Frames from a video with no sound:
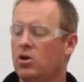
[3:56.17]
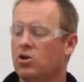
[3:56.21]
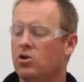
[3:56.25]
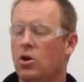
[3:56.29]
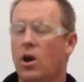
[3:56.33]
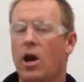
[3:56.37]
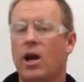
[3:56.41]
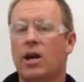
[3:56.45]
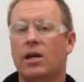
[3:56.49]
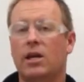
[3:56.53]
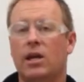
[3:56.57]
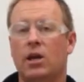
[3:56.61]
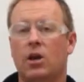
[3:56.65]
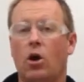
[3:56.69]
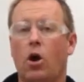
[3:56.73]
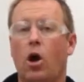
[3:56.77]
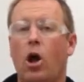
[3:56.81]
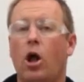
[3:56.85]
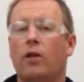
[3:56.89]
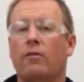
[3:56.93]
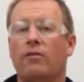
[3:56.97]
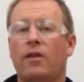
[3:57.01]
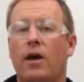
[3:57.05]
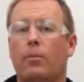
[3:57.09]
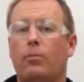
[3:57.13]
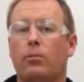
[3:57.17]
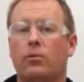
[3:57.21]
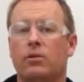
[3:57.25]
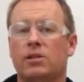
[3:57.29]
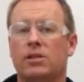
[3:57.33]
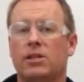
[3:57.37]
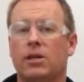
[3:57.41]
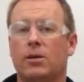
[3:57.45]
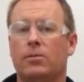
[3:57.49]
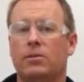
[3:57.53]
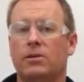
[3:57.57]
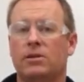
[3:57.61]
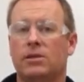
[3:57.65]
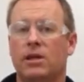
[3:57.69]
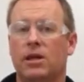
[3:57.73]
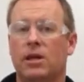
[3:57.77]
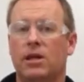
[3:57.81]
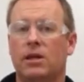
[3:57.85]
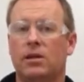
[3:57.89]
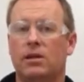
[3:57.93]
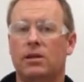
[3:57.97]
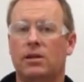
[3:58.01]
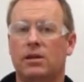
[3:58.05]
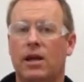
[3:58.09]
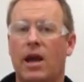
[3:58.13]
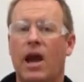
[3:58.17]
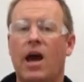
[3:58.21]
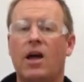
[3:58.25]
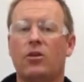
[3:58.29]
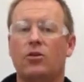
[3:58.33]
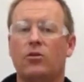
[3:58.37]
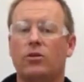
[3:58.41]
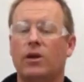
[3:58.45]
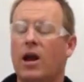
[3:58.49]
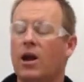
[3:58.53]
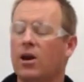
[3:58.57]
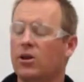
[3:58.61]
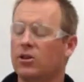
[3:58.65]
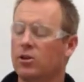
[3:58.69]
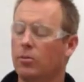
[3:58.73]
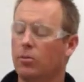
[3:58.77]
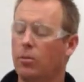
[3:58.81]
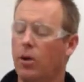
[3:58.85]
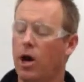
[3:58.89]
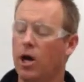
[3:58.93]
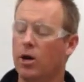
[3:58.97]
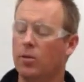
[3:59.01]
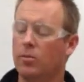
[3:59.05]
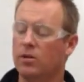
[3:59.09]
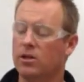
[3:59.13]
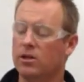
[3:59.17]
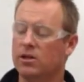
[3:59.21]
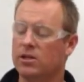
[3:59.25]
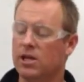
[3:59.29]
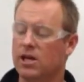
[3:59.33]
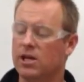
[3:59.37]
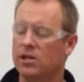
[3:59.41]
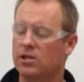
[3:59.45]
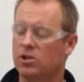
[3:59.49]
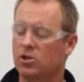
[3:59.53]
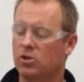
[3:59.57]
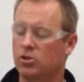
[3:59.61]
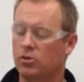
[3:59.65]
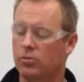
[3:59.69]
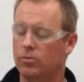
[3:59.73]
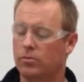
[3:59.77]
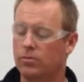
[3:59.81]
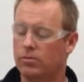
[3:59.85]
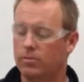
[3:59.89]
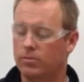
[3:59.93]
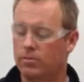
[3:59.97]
trying to get all that precipitate gathered down at the bottom of the test tube.